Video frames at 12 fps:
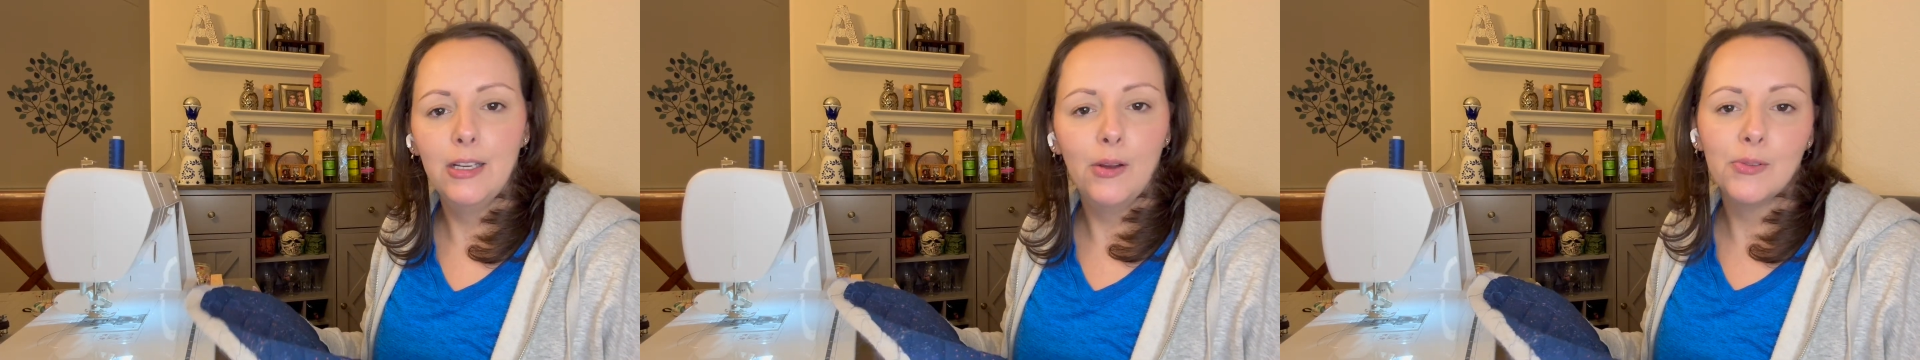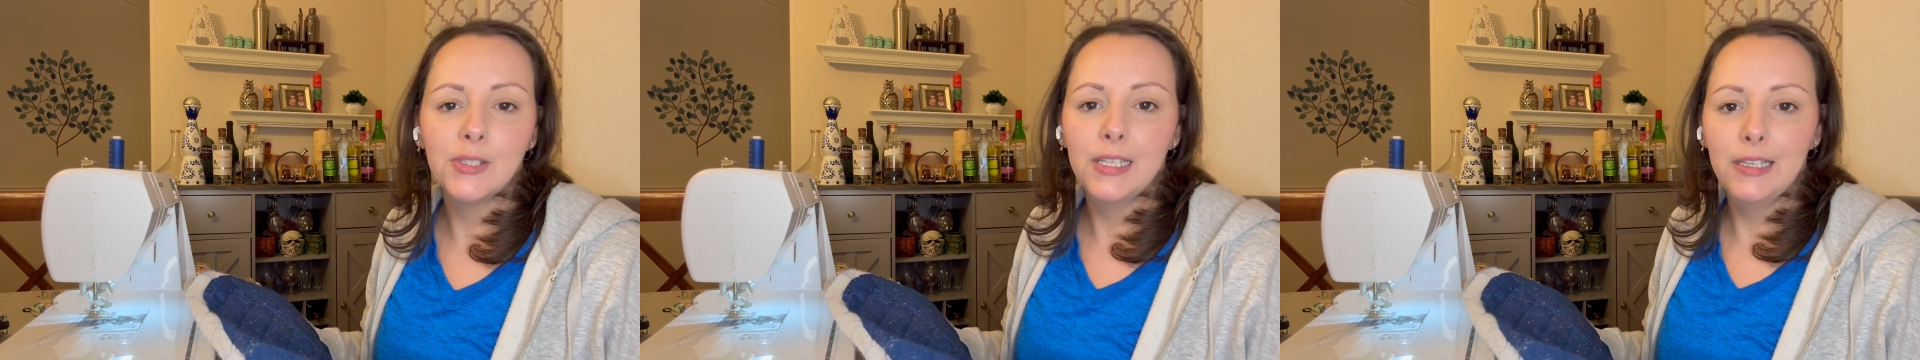
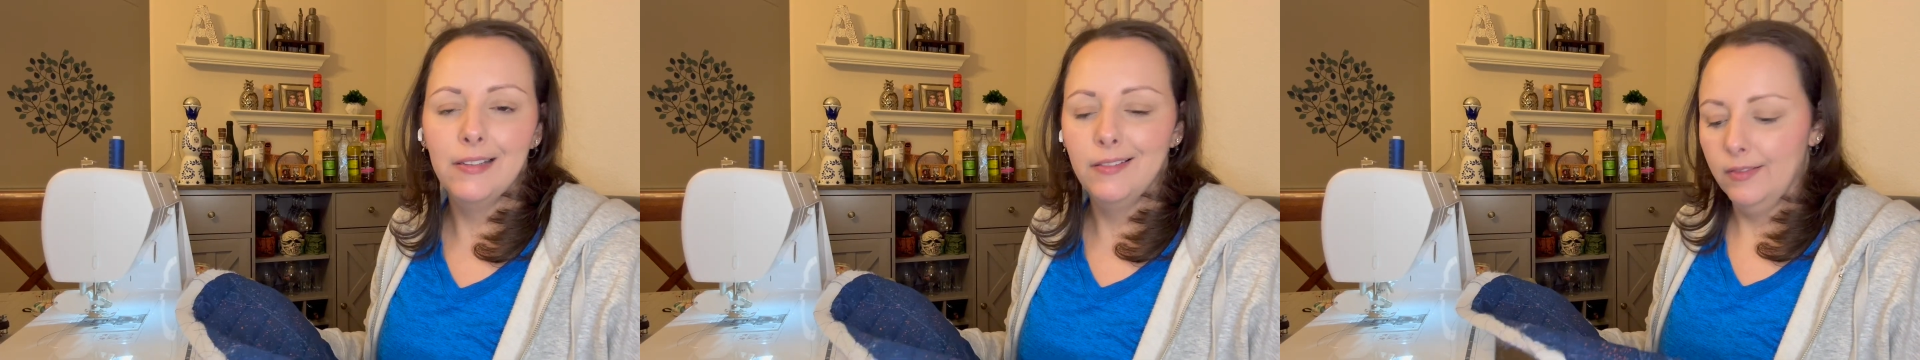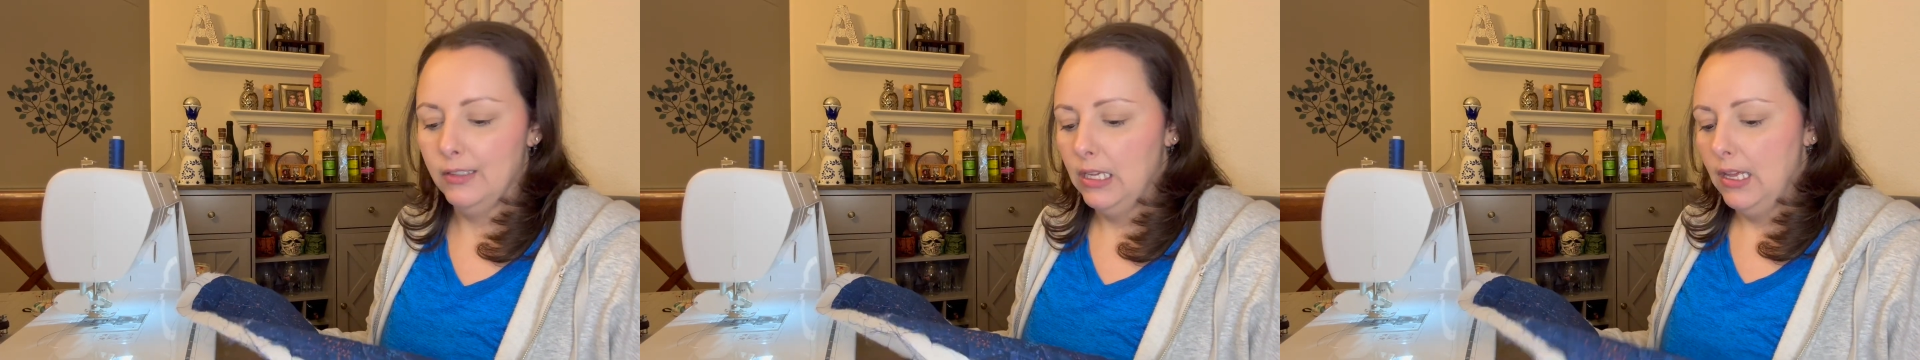did
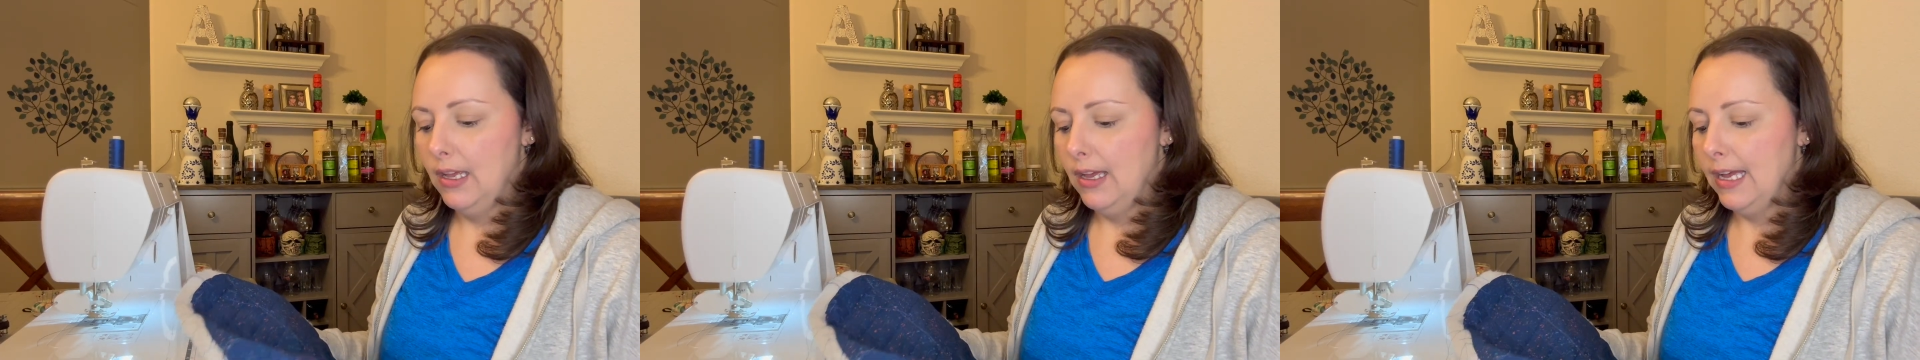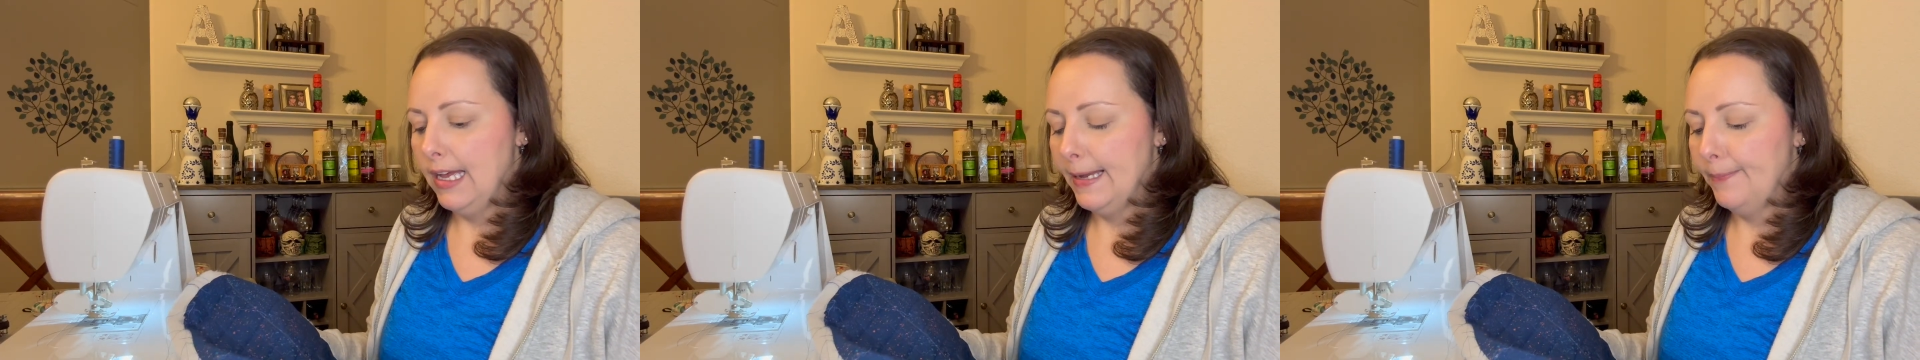
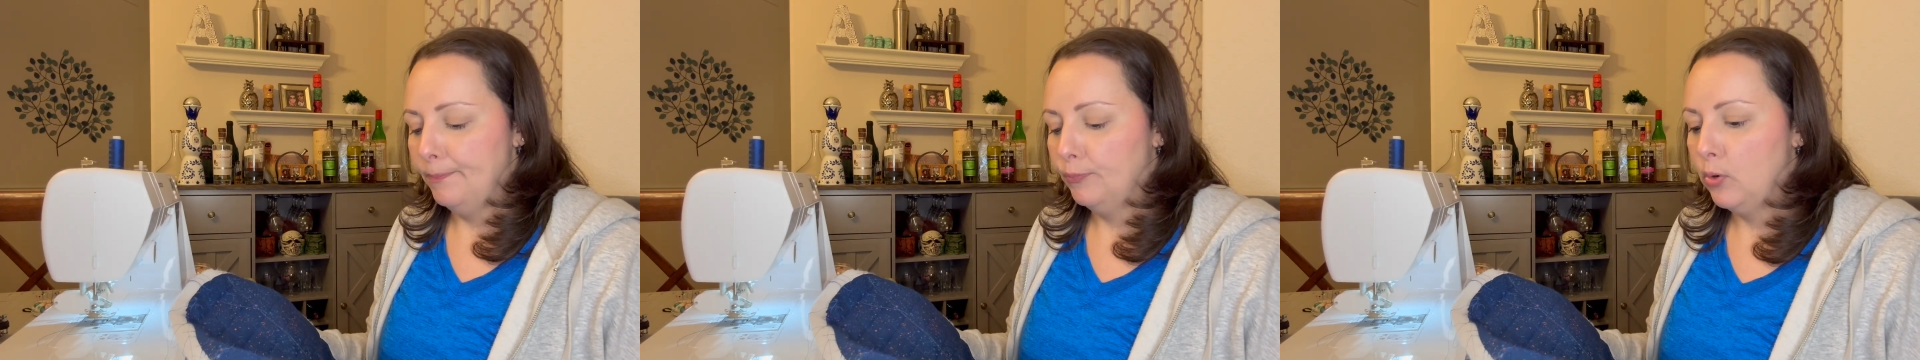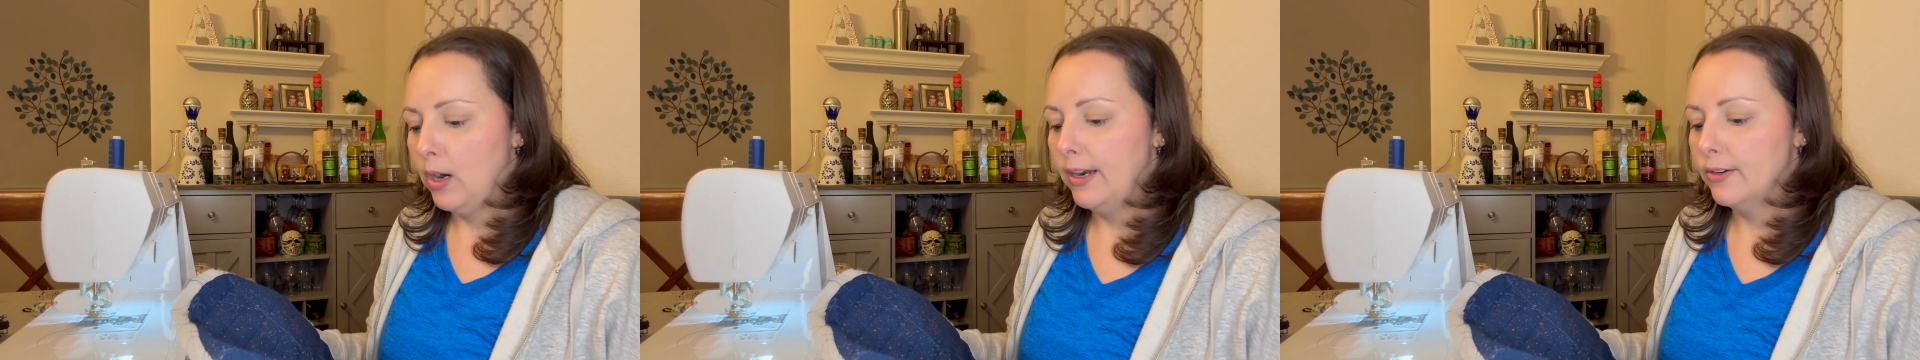
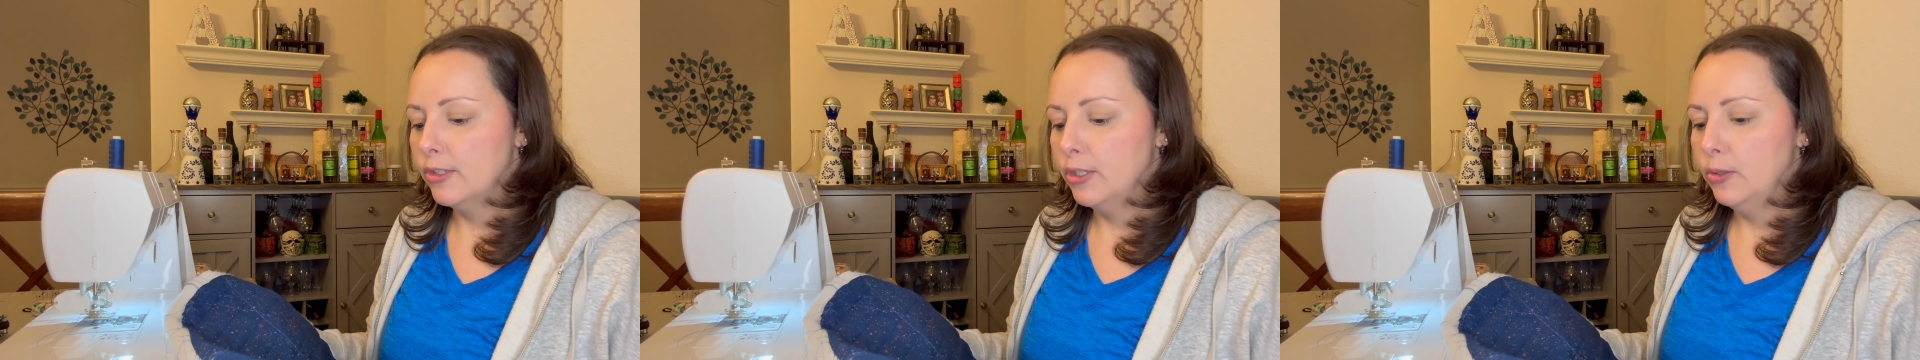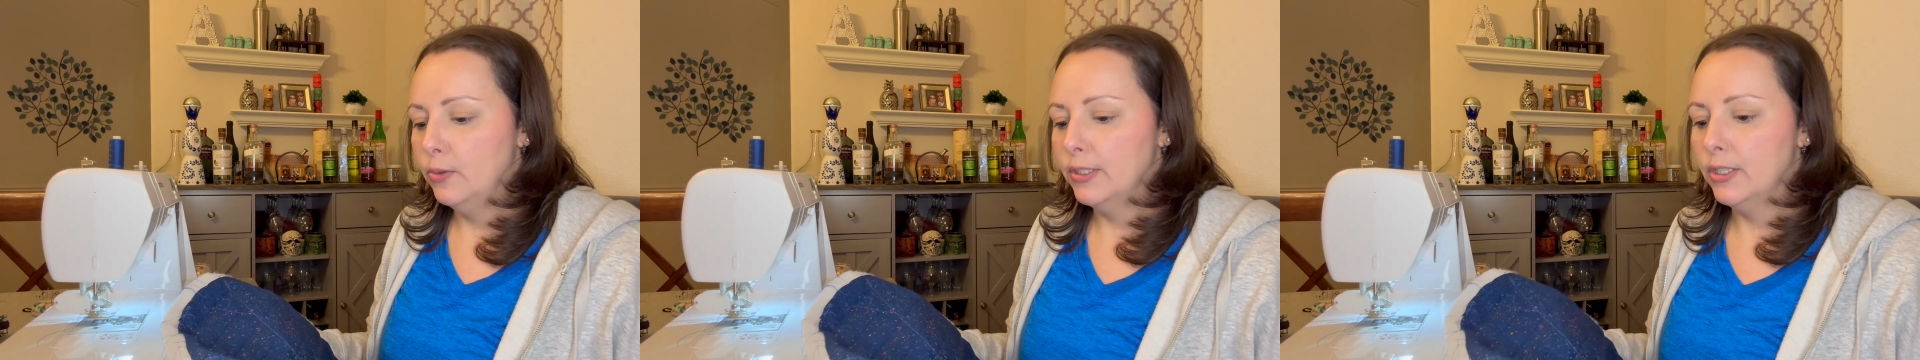prior to,
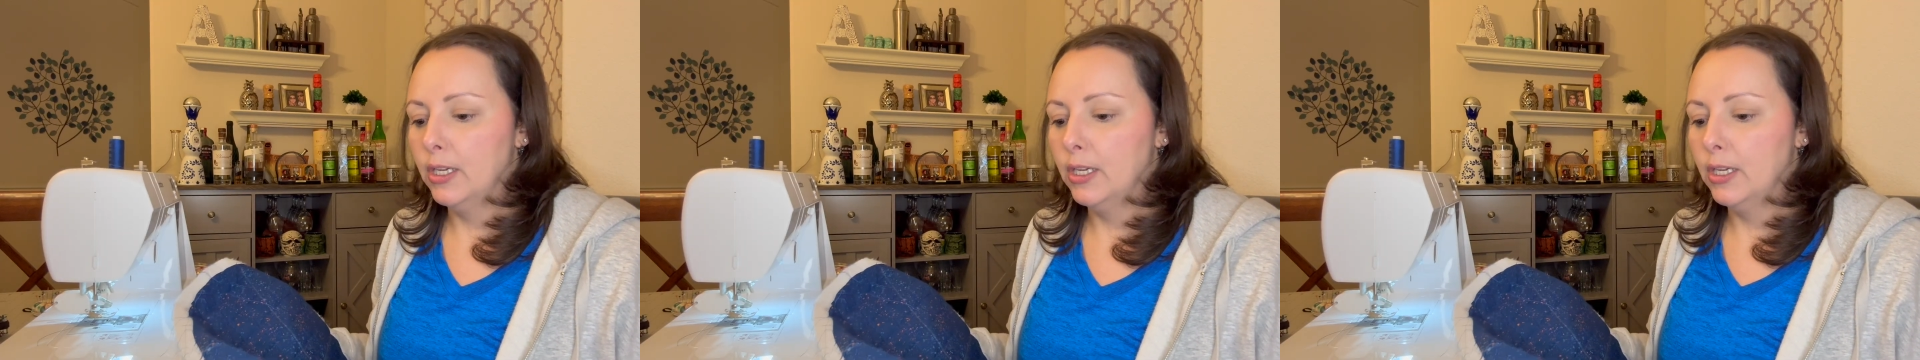it took